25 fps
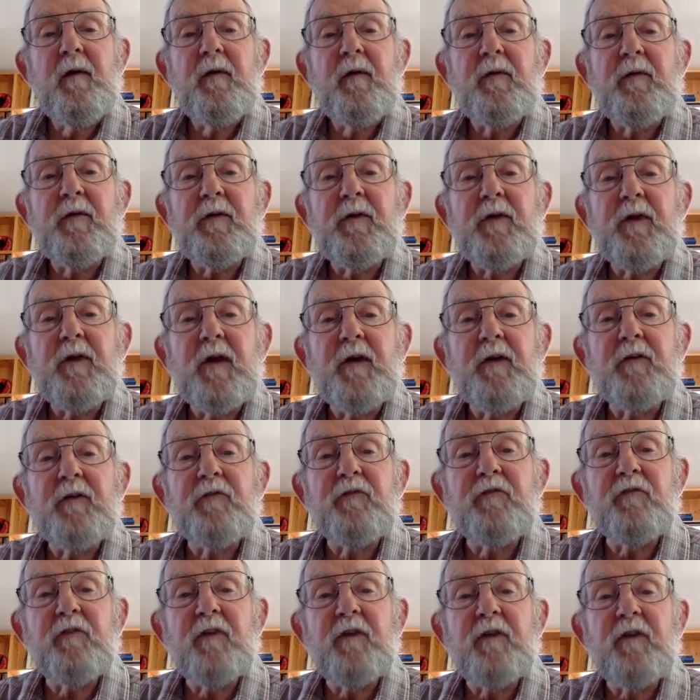the United
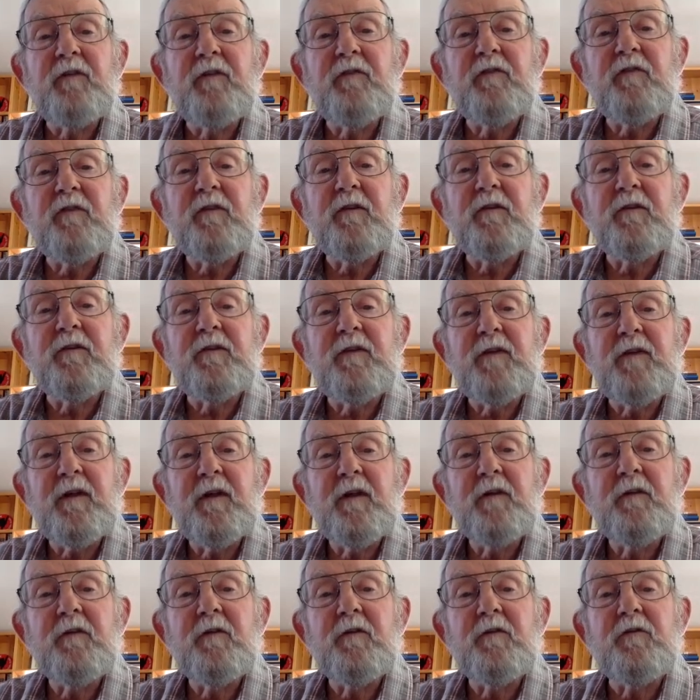States
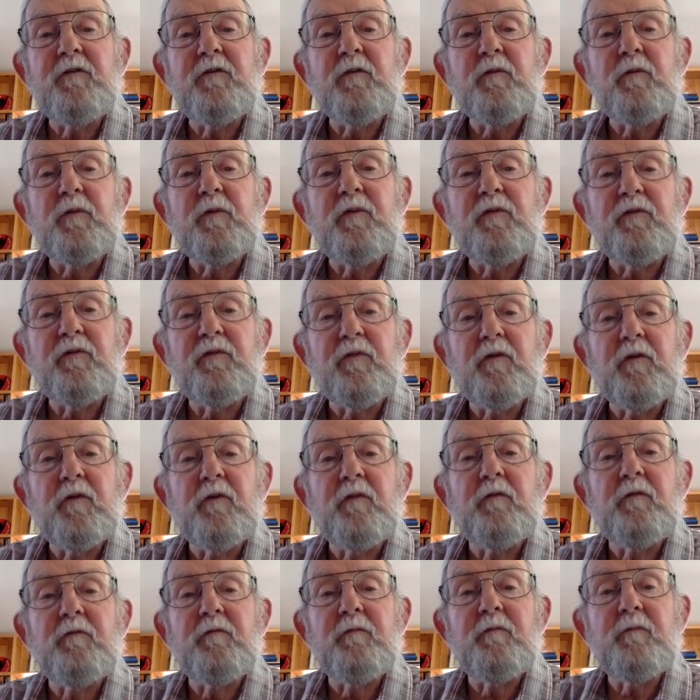intended to
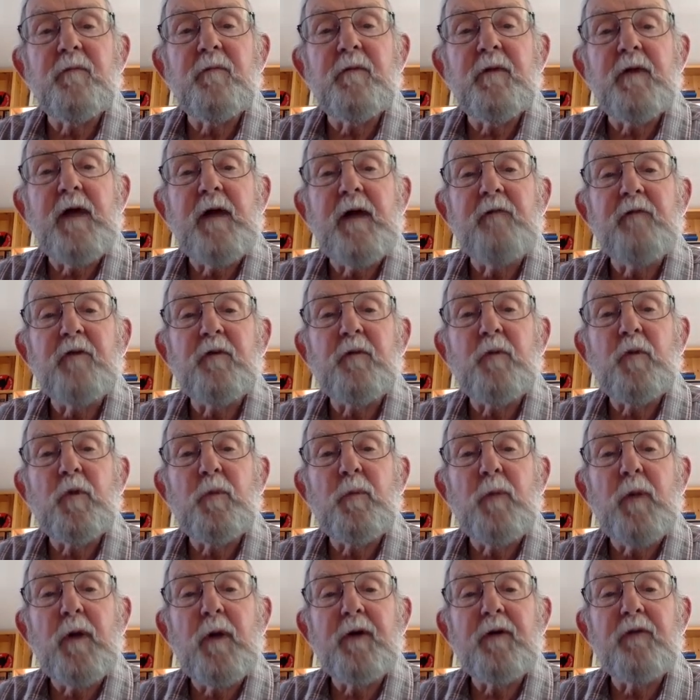reserve navigable
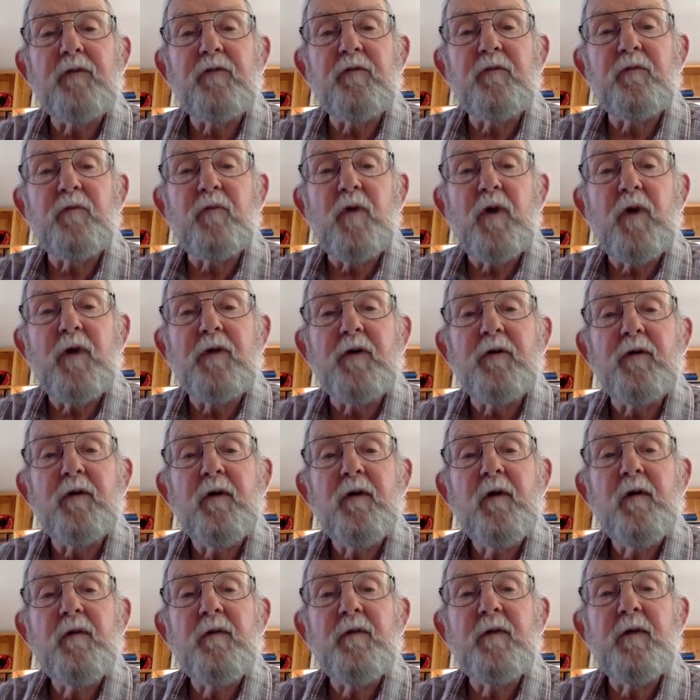bodies of water
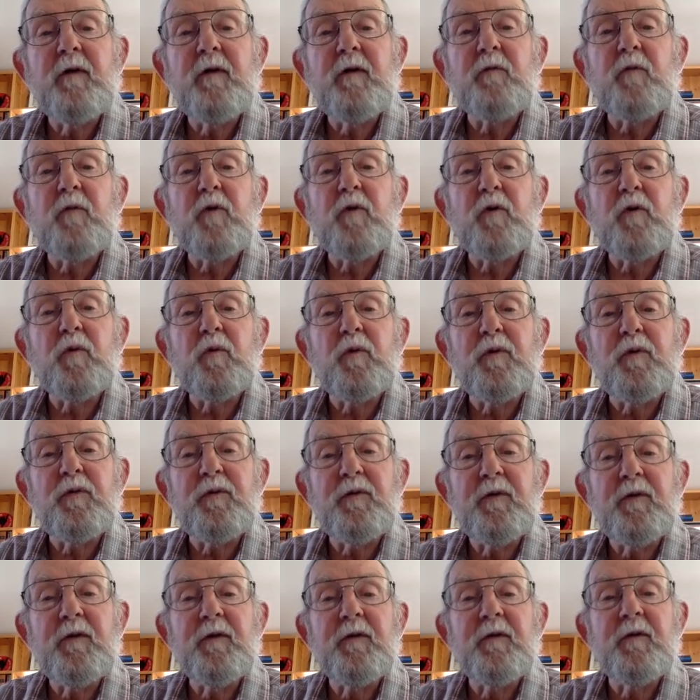that were
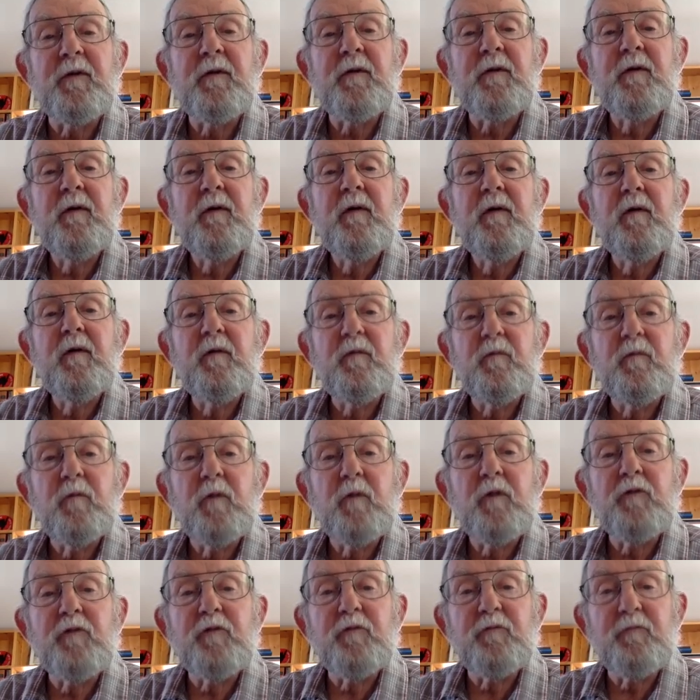within
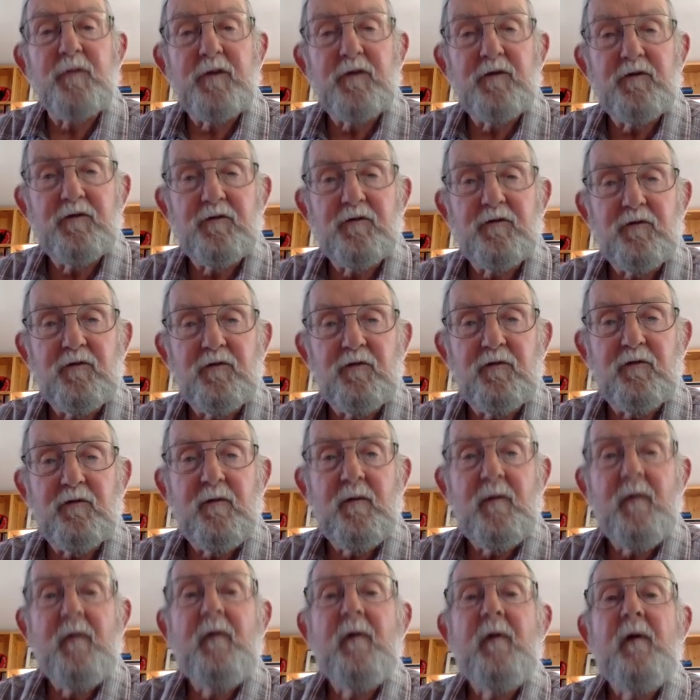reservations.
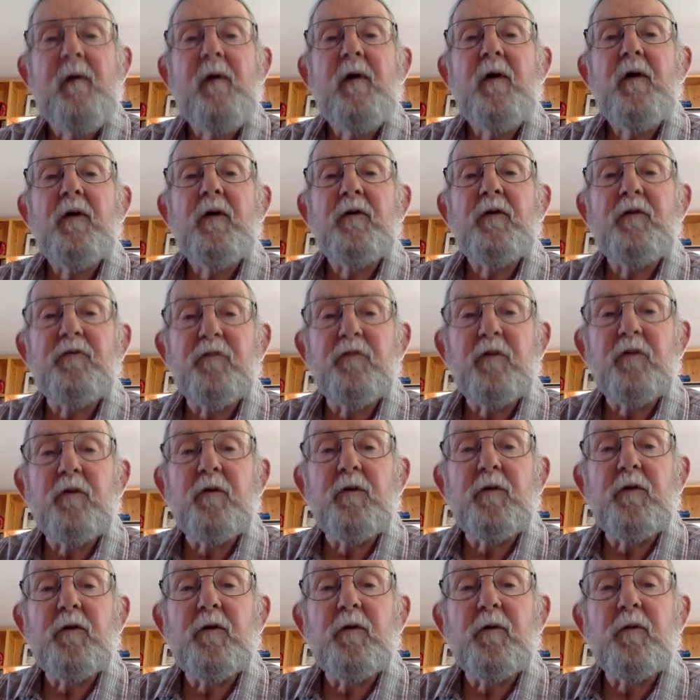So
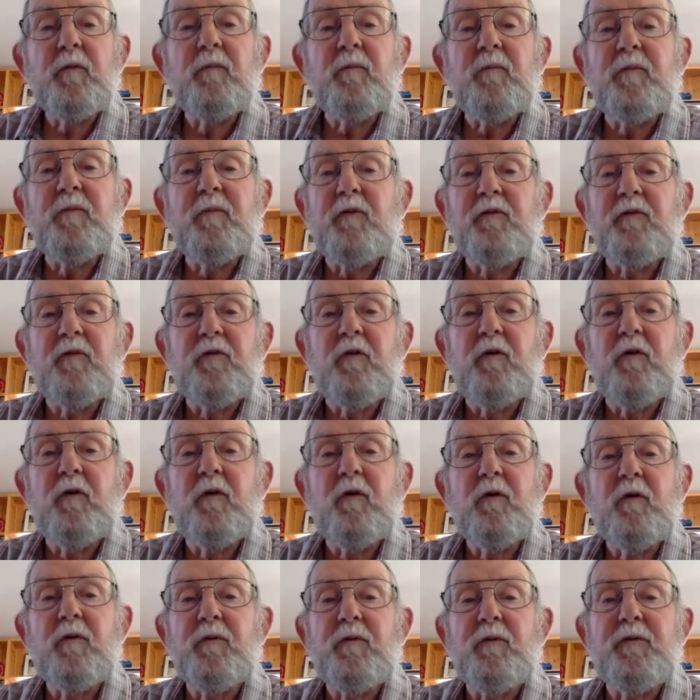there's a
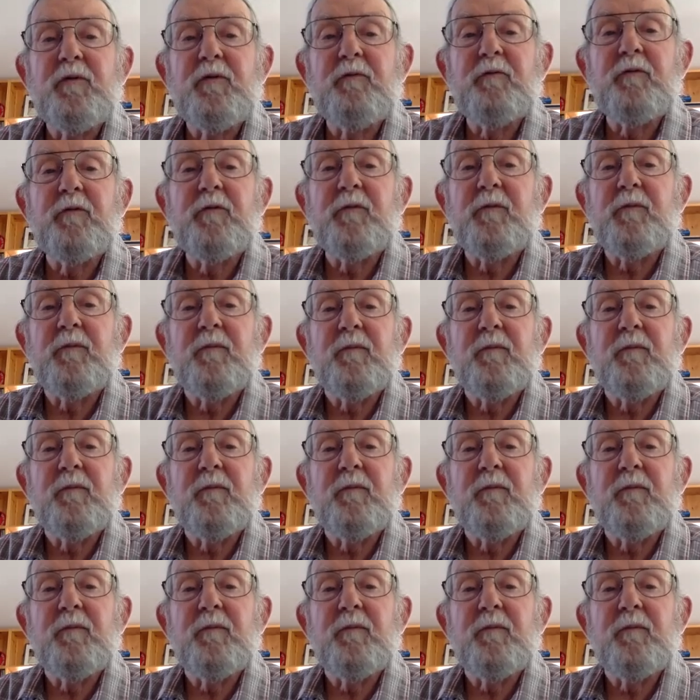whole different